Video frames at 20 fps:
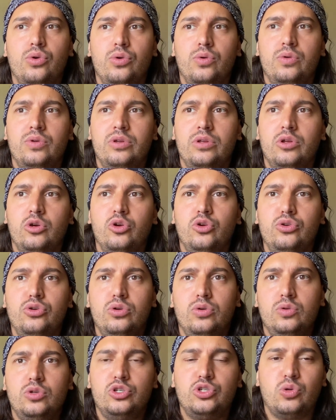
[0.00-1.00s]
you know, who
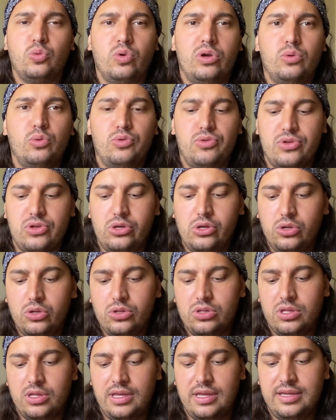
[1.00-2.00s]
used to work with the
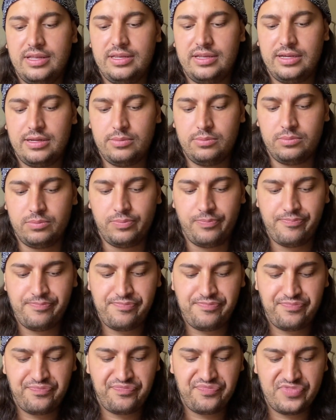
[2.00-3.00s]
youth, and
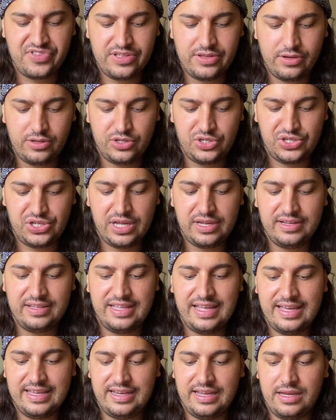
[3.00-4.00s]
you know, started
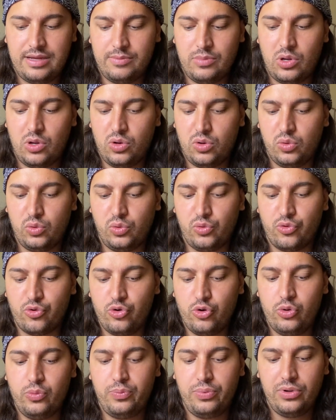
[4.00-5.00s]
that whole
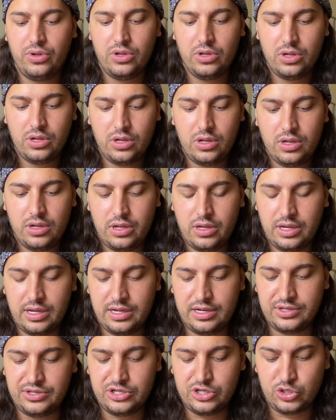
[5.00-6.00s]
group,
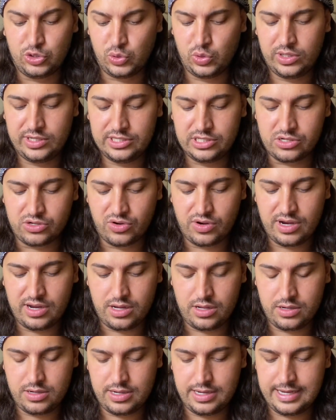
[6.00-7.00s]
Digital
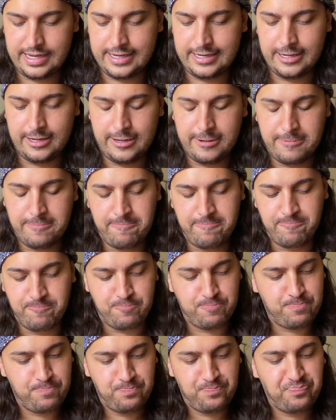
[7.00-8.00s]
Underground. And
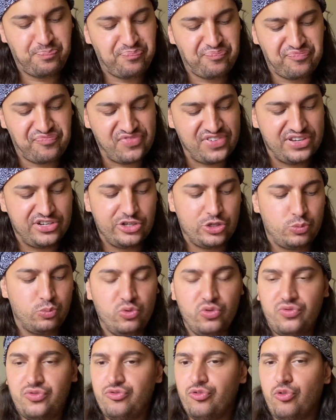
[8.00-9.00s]
it just
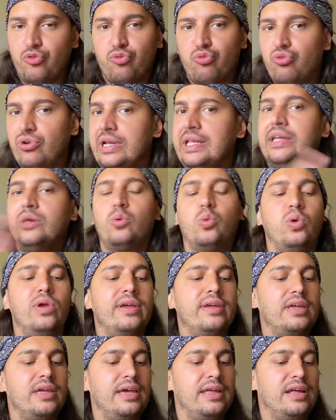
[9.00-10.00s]
moved really
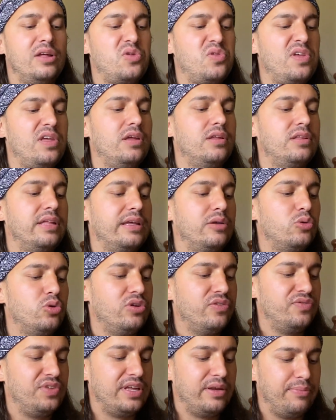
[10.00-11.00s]
quick, and I think they could
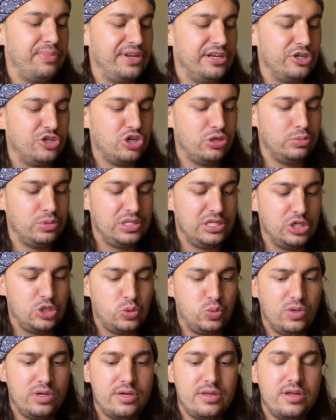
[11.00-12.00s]
have done a better job with this
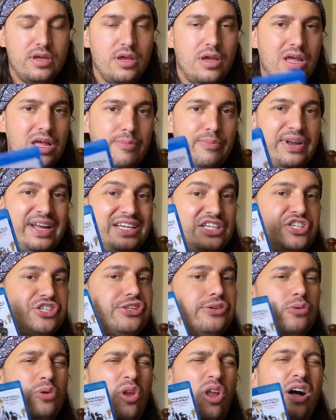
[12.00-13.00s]
one, but I
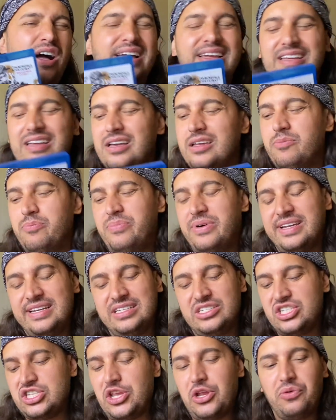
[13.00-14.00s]
still like it, but
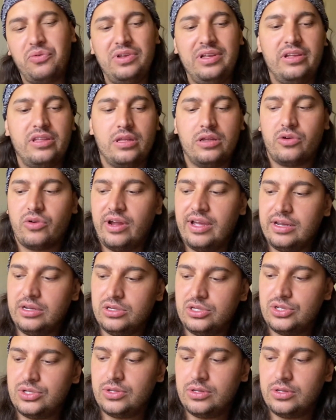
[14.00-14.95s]
it's not really the greatest.